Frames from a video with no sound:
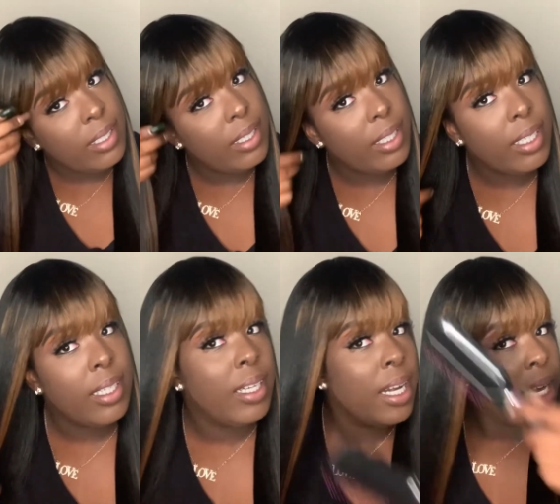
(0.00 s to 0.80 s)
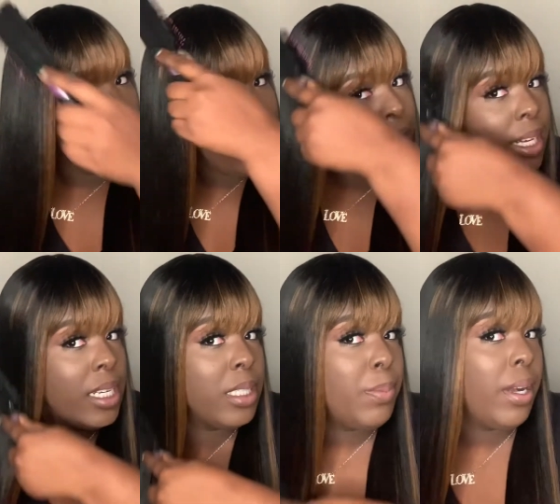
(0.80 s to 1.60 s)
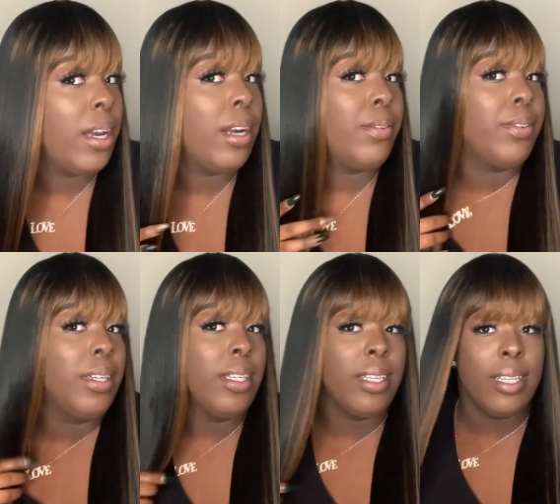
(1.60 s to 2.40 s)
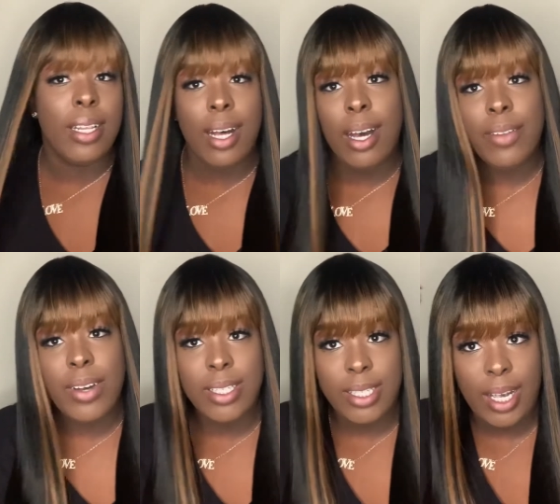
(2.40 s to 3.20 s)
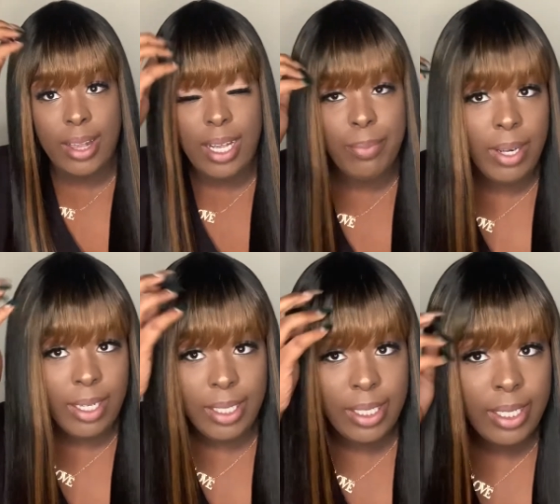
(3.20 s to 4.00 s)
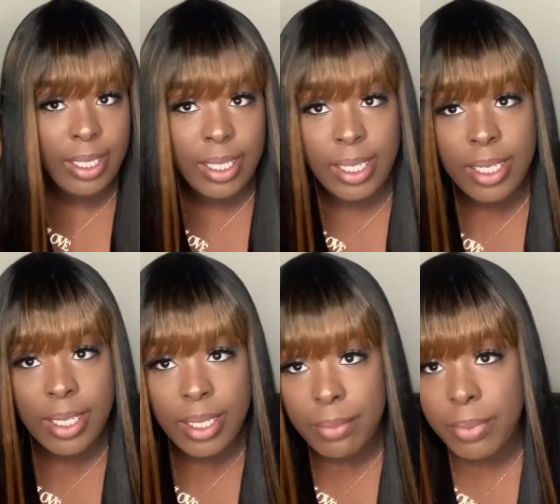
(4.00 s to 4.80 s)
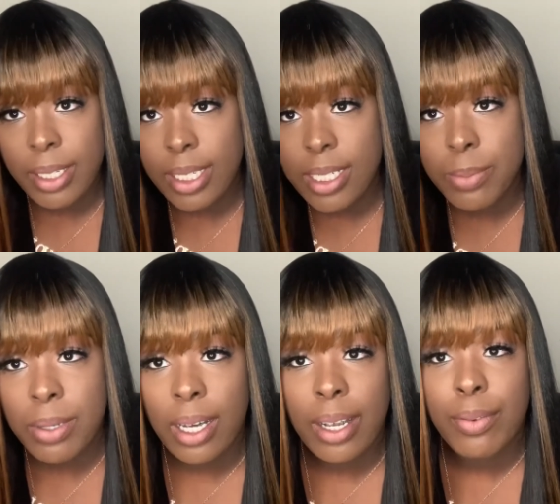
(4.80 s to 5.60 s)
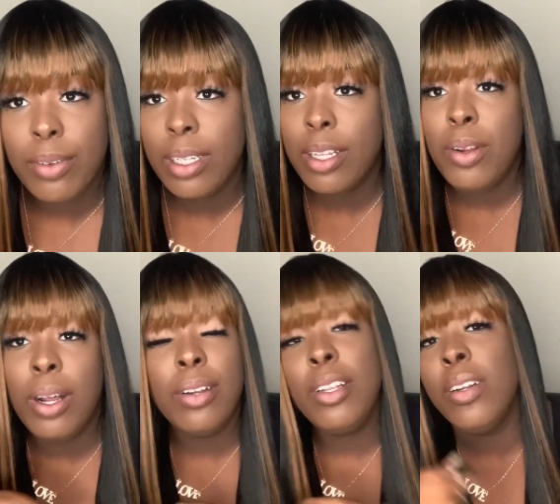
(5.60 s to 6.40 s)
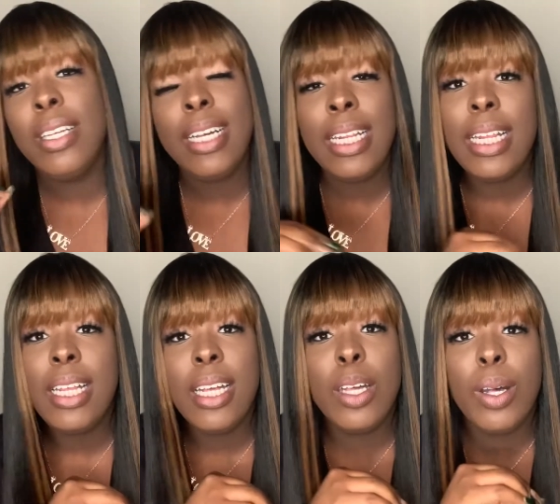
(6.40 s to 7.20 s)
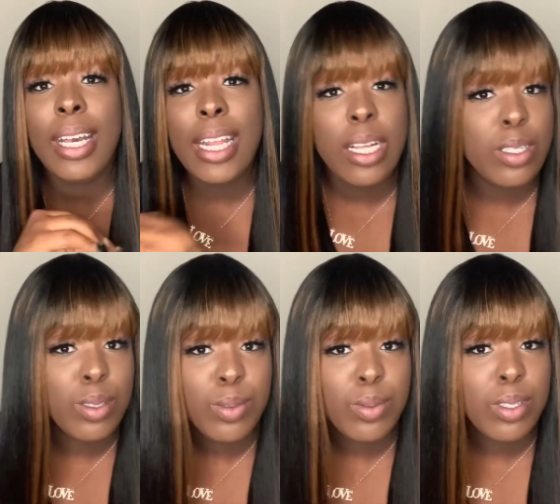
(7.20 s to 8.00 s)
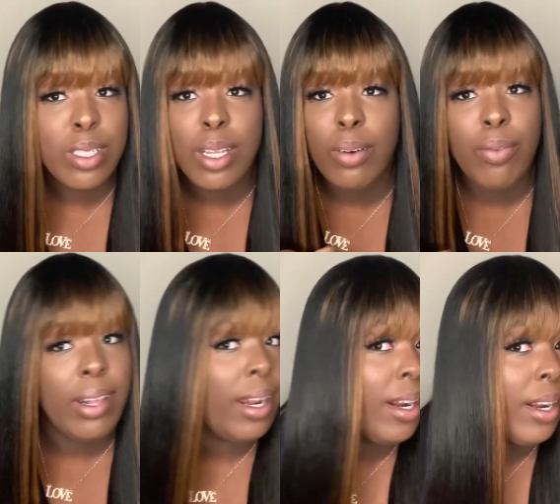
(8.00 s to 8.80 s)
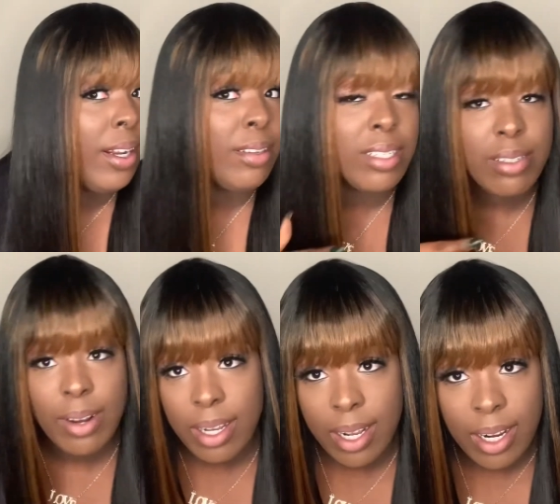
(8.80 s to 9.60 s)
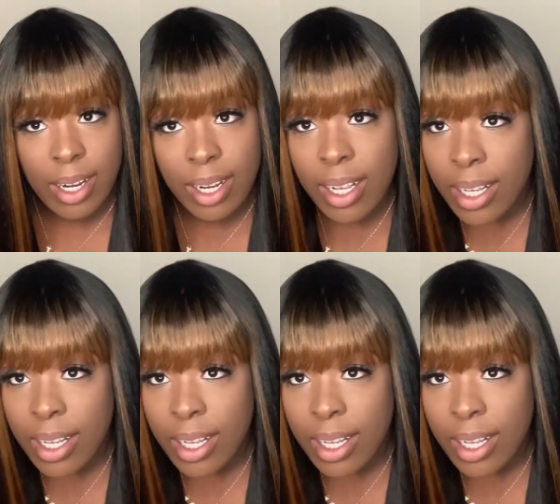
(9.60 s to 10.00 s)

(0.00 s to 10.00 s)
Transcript: Okay. It is big head friendly. I don't know if I said that, I probably did. But it is big hair friendly. You don't need any heating tools. No flat iron, no straighten iron.